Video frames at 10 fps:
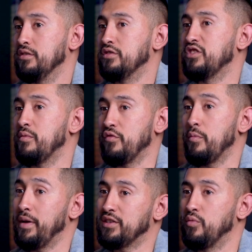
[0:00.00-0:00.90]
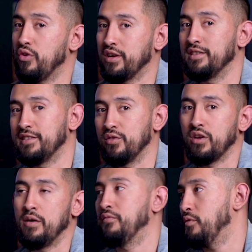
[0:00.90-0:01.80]
some of your best work can still
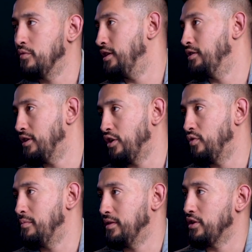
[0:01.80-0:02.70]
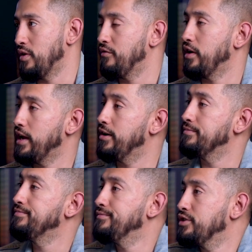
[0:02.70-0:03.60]
come from the equipment that you have right now.
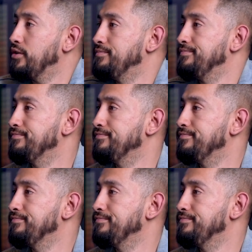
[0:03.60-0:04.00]
So